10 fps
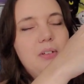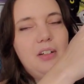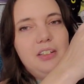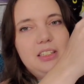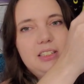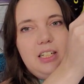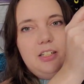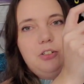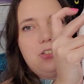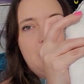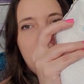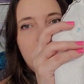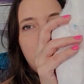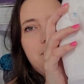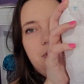on this edge, and
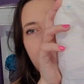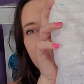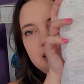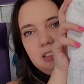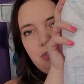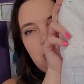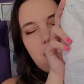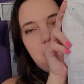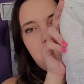then the rest of it I'll